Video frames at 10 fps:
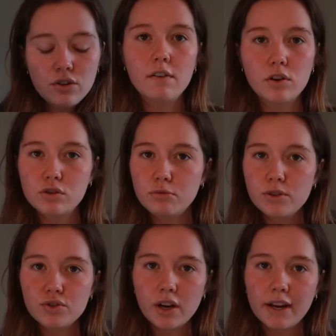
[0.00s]
I've also
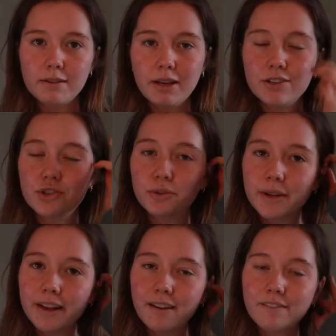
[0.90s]
been trying to be
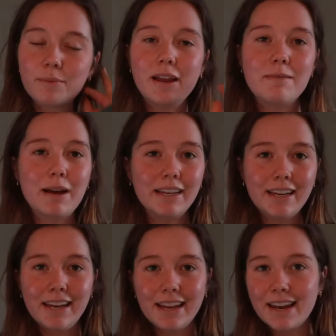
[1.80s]
intuitive in my
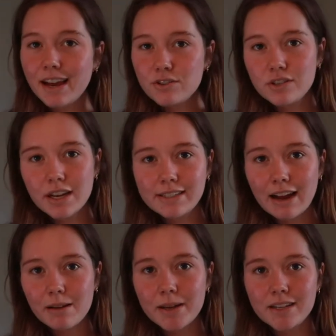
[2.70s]
eating and exercise
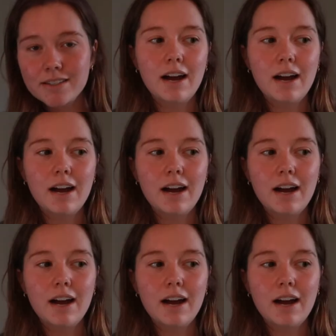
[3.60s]
habits.